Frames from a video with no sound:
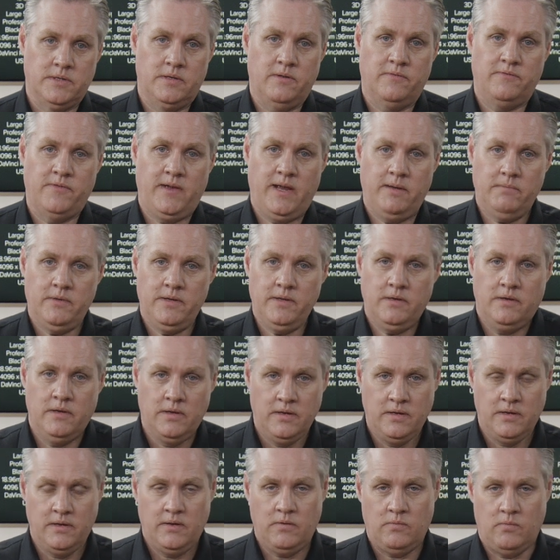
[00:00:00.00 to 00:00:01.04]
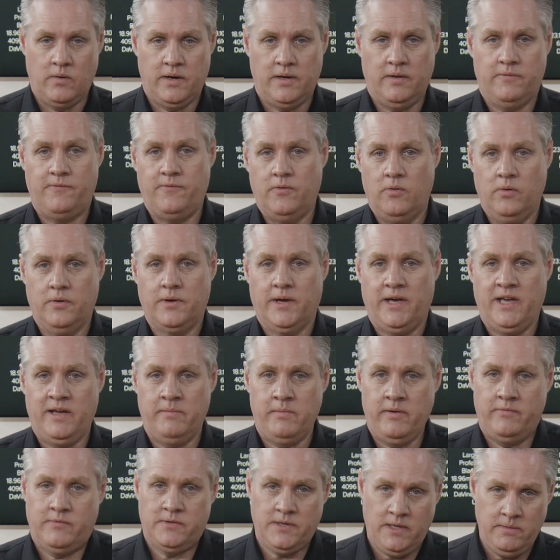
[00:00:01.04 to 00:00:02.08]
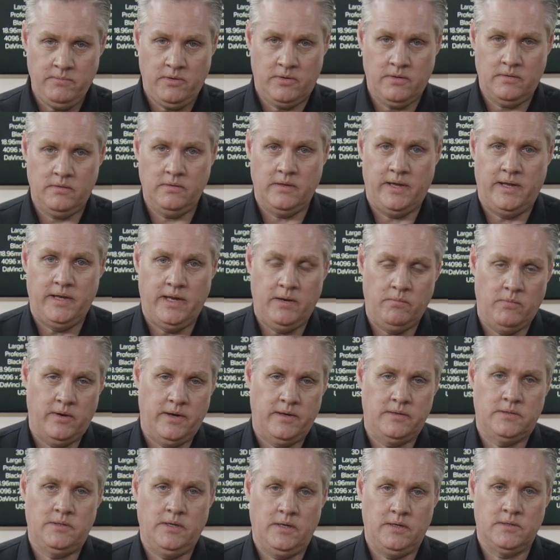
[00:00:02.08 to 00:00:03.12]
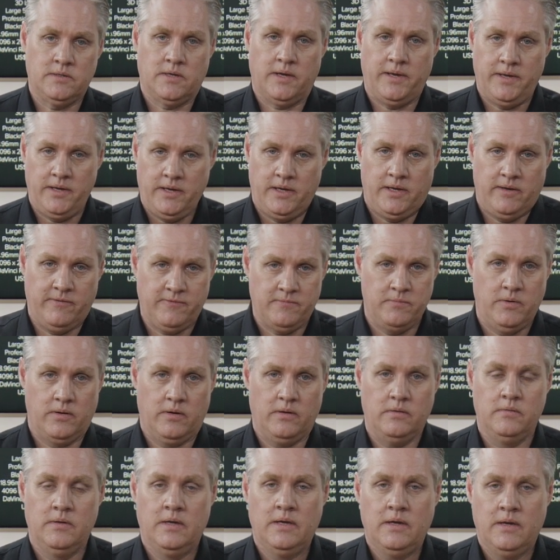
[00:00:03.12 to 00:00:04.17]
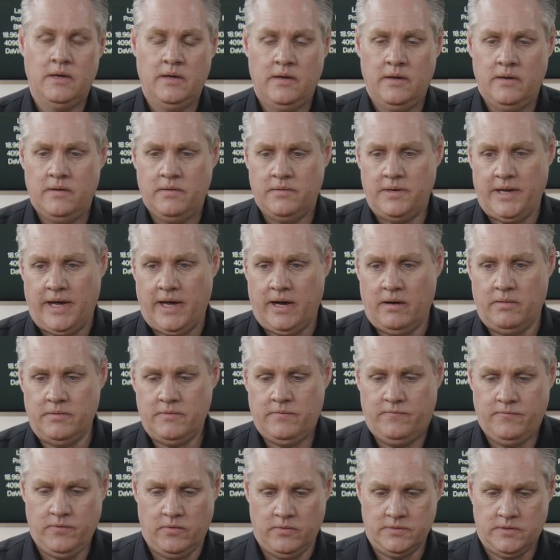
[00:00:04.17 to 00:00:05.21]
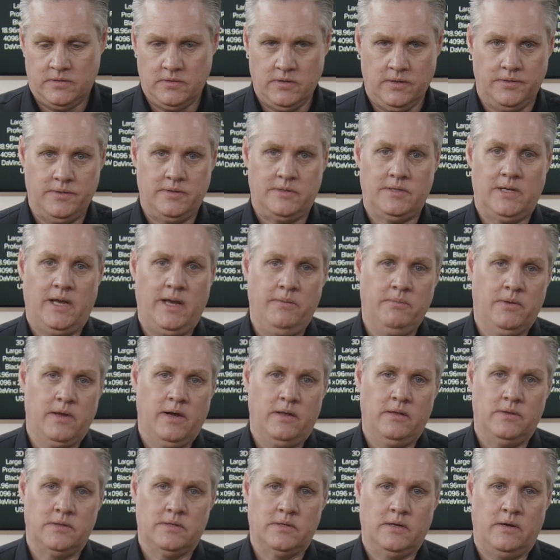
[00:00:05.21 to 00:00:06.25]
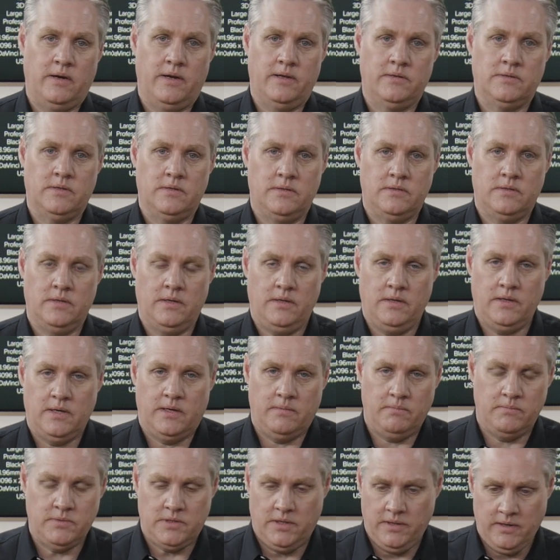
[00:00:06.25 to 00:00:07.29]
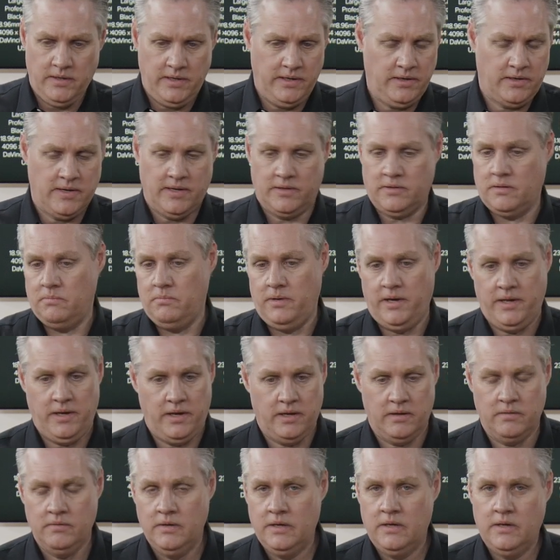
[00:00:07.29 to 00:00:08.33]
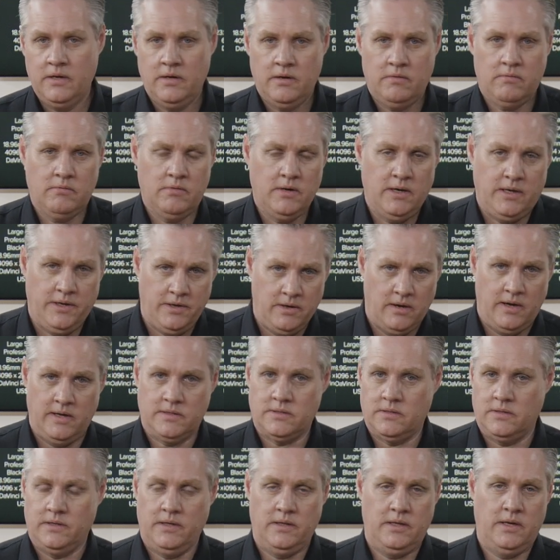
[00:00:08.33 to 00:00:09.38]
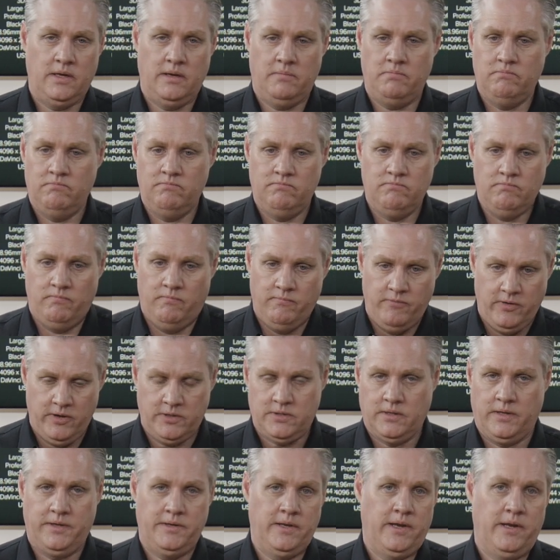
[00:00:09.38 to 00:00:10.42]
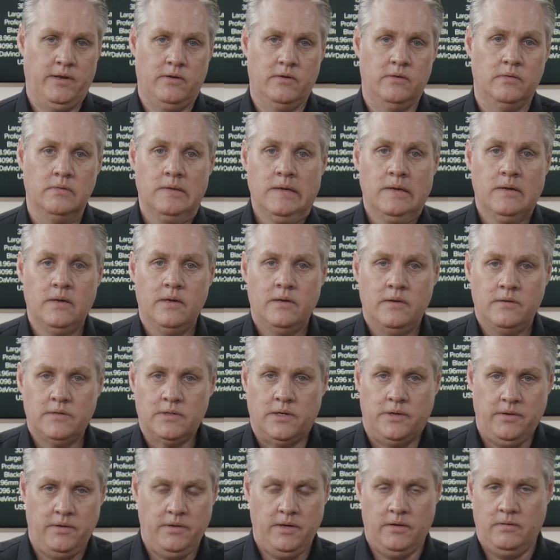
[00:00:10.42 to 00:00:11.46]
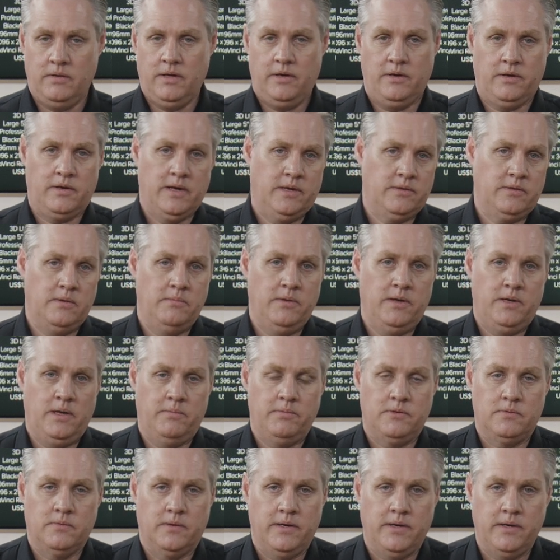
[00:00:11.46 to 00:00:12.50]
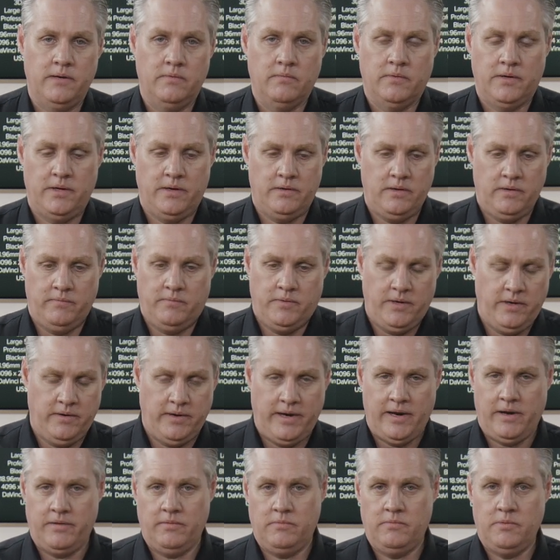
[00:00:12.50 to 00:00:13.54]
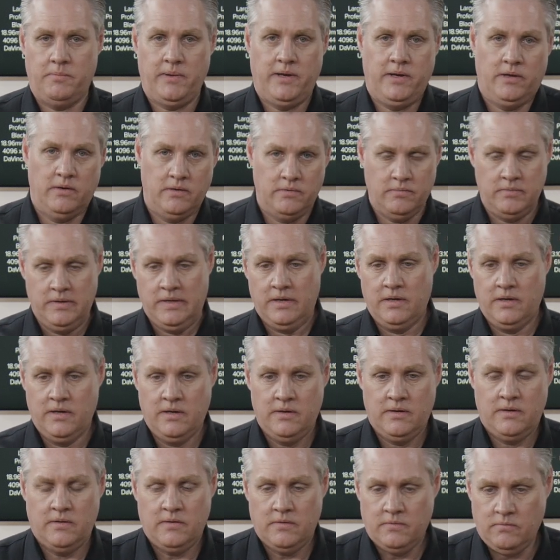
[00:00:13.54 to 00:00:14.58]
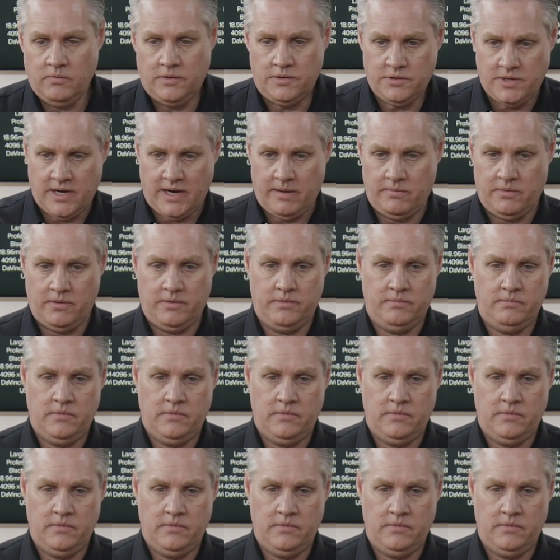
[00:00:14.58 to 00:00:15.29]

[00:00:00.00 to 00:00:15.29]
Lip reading: in the family, one a 4K MFT model and then one a 6K EF model. Now, of course, it's got the same color science as the, so you can intercut the media really nicely. They're virtually identical. So you can intercut the media between when you edit, depending on which camera